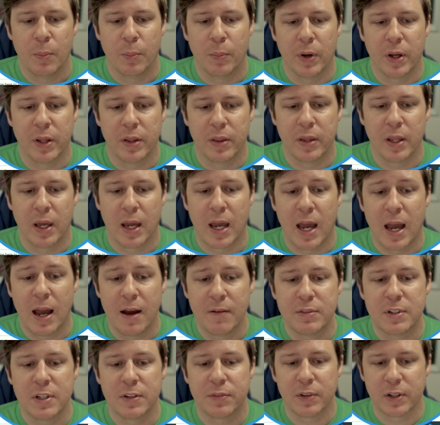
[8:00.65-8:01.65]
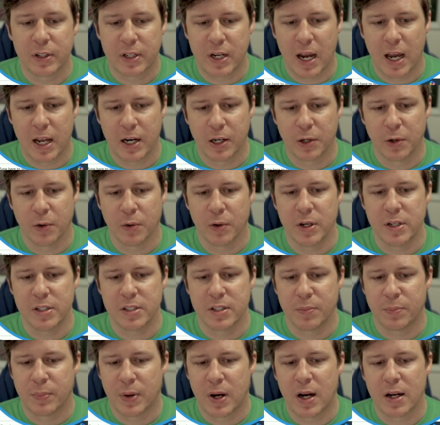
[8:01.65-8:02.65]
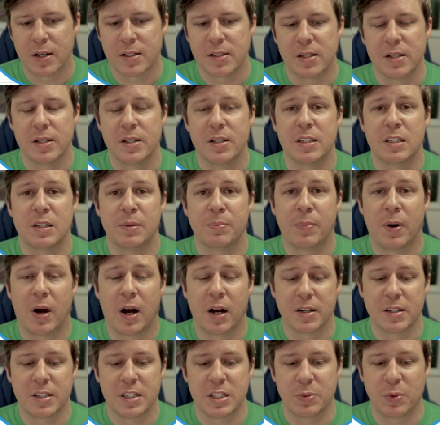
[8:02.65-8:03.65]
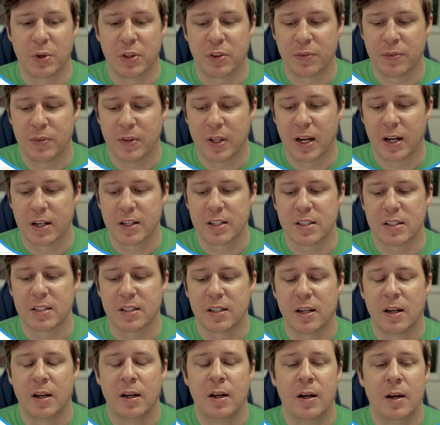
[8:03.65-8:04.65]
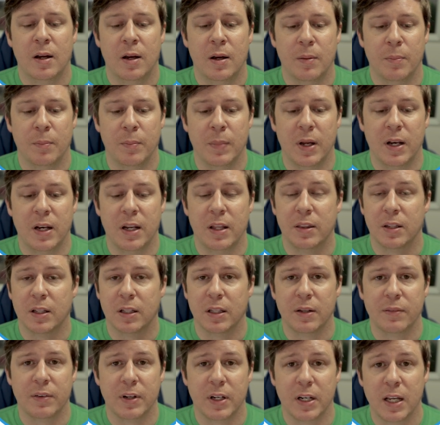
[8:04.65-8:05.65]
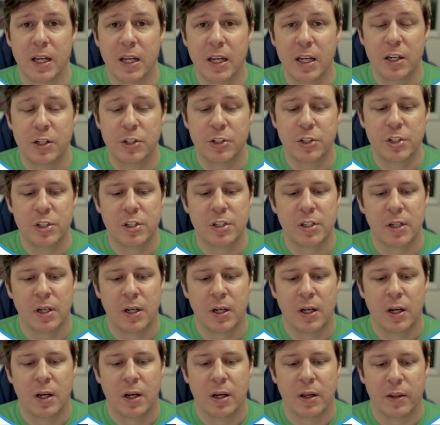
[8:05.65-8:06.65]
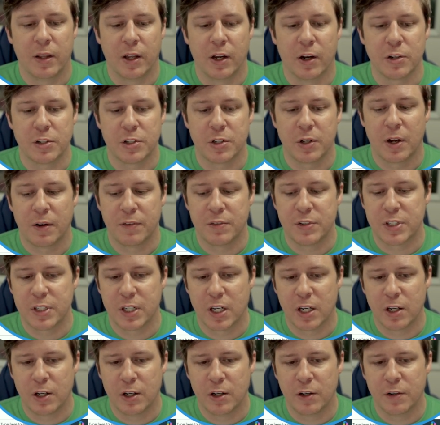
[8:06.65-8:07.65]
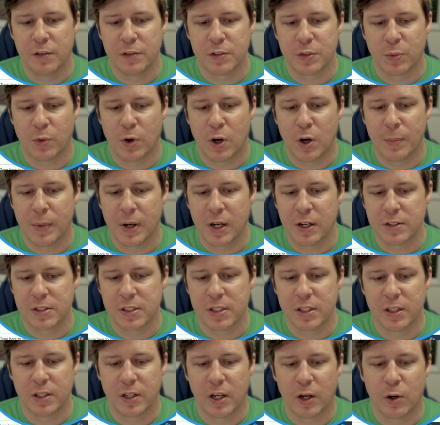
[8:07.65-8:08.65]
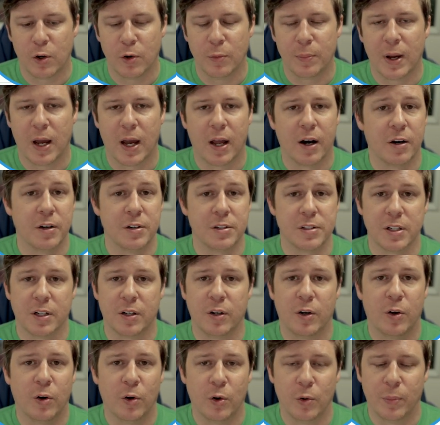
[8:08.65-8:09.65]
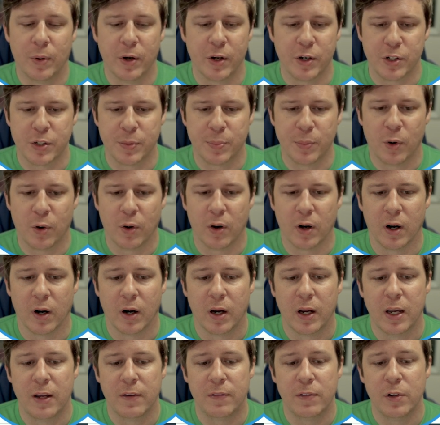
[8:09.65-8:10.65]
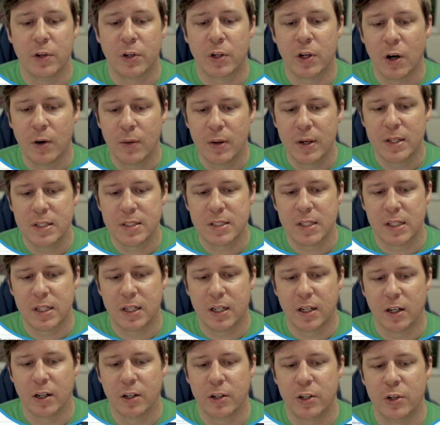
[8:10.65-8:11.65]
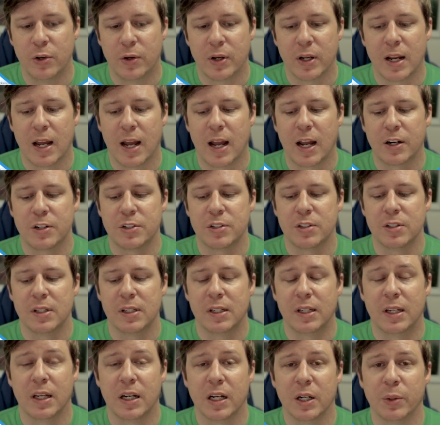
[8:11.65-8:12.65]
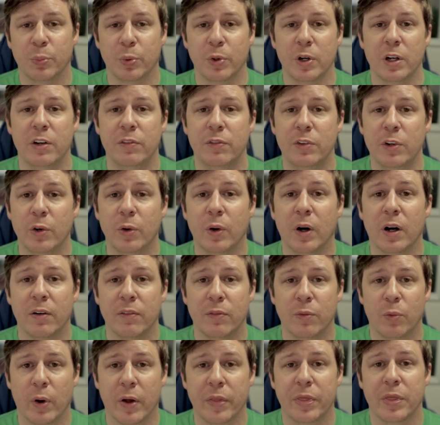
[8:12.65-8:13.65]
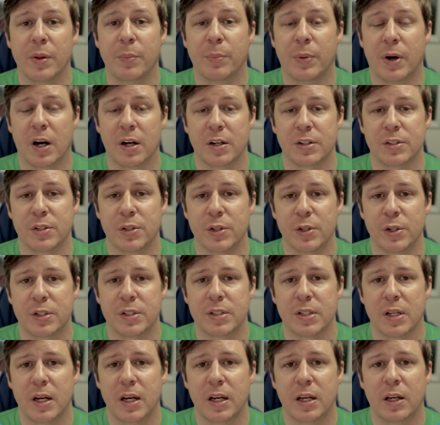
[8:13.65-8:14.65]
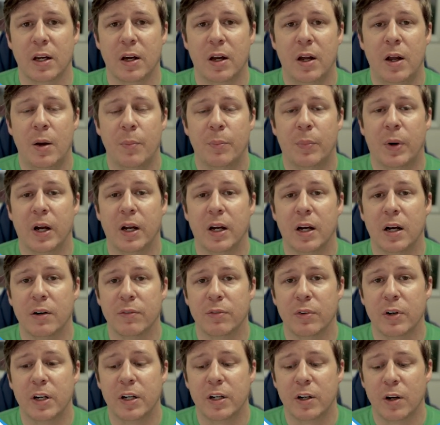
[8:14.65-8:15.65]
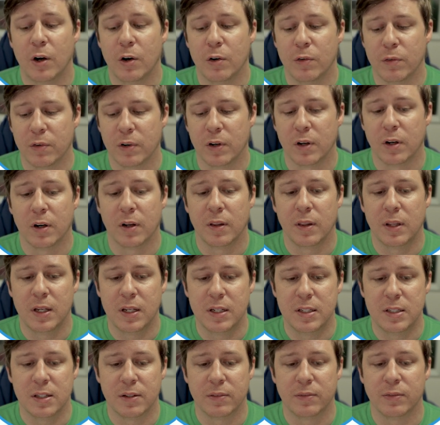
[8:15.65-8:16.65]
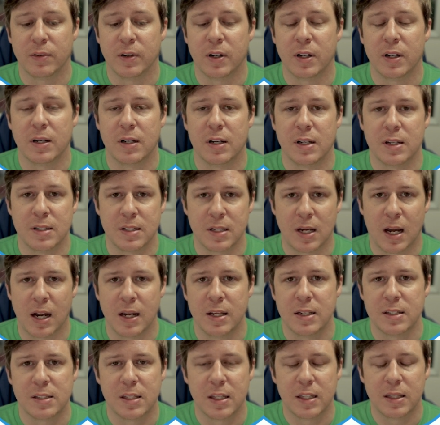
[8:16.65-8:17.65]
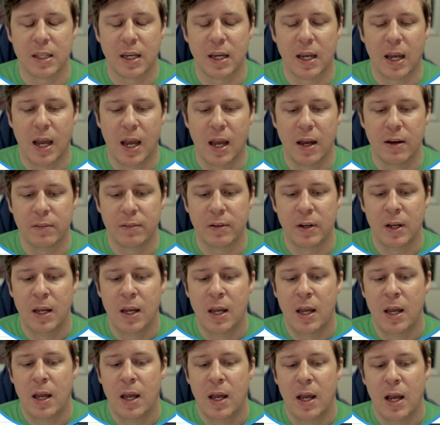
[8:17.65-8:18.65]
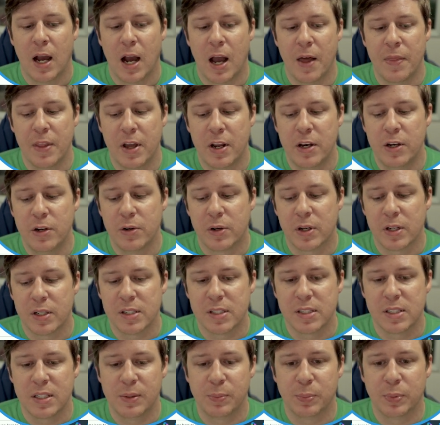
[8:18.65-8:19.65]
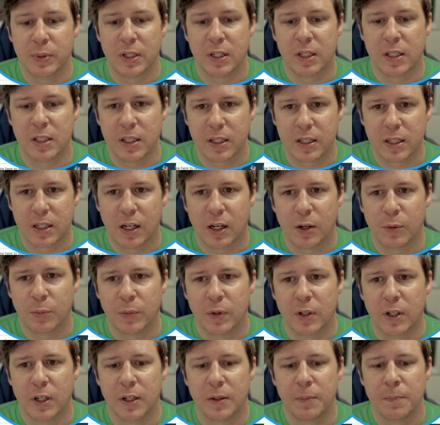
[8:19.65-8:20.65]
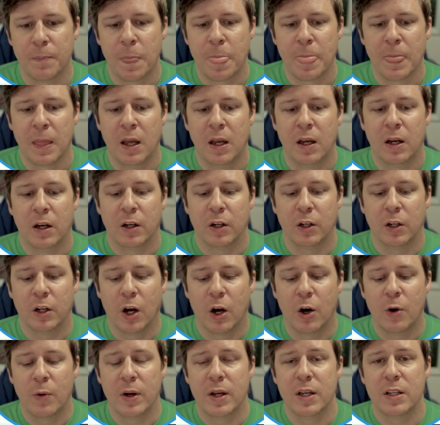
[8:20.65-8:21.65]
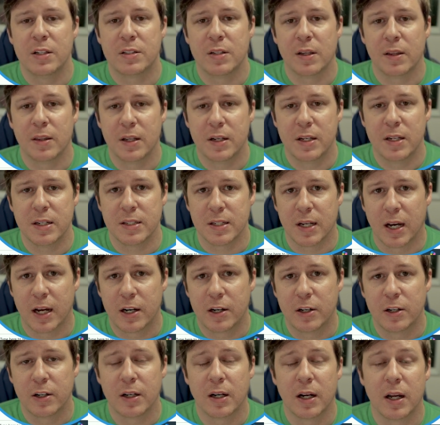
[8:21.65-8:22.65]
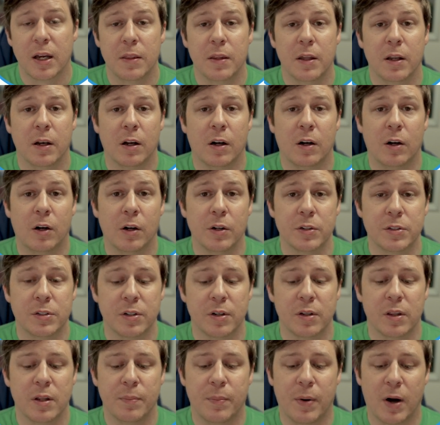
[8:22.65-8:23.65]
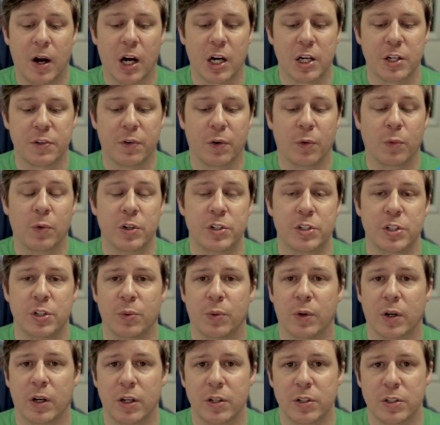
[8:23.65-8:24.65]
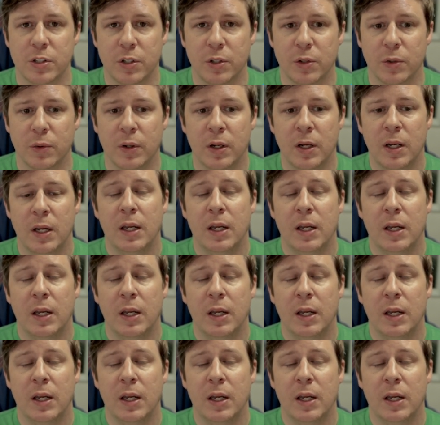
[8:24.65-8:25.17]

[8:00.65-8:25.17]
But they have different categories of boxes, boxes with flex, meaning the living hinge. They also have shelves, wall-mounted, hole patterns, and a whole bunch more. If you go into here, you can actually get a preview of what the box looks like by hovering over the different designs that they have. And then you can simply click on one, go into the designer, and then alter the box for what you want to do.